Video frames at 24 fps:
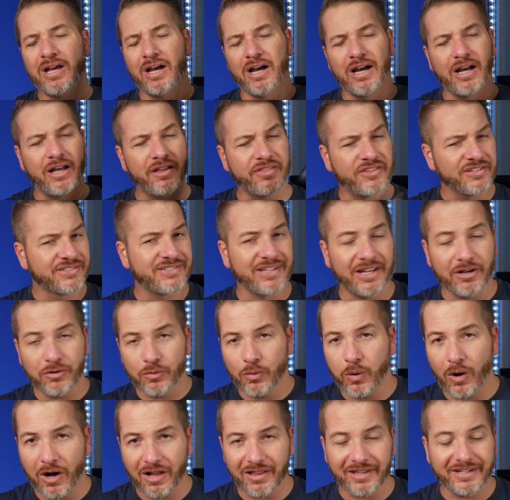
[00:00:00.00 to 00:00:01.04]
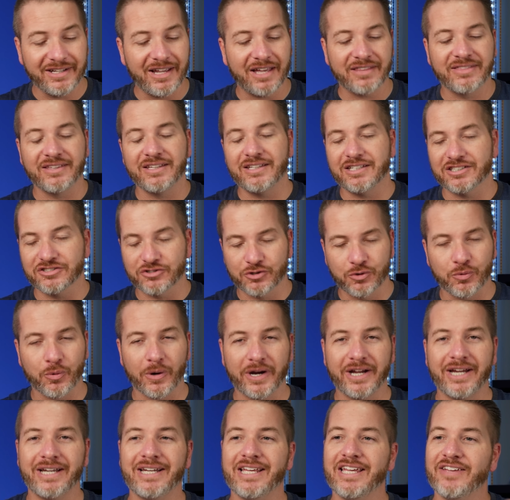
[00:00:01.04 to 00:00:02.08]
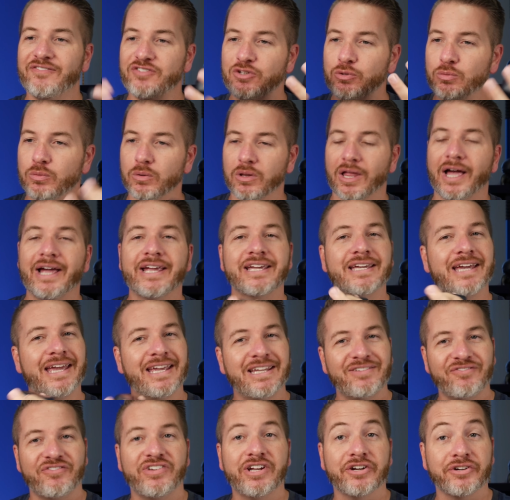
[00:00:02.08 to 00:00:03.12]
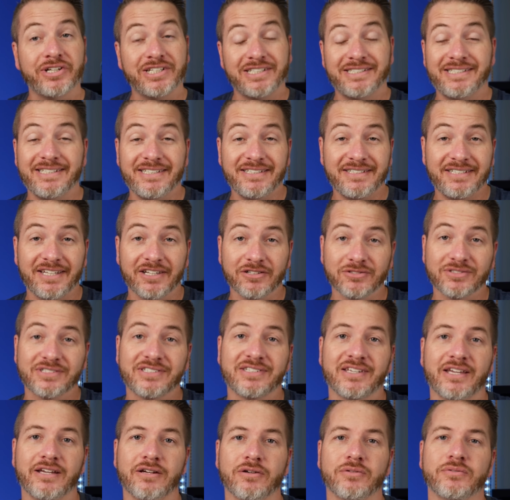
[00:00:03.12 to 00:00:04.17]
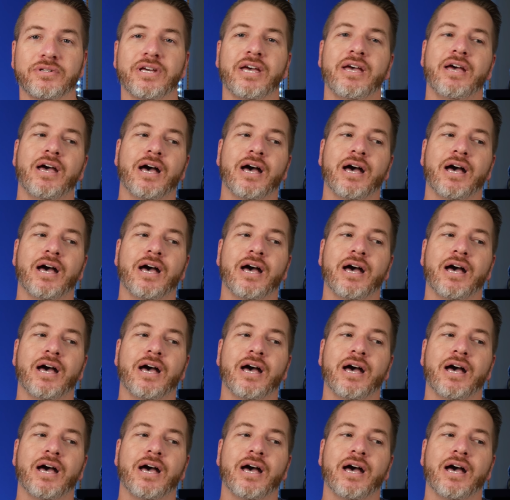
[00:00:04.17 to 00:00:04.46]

uh, the sound quality I think is great if you like a very detailed sound,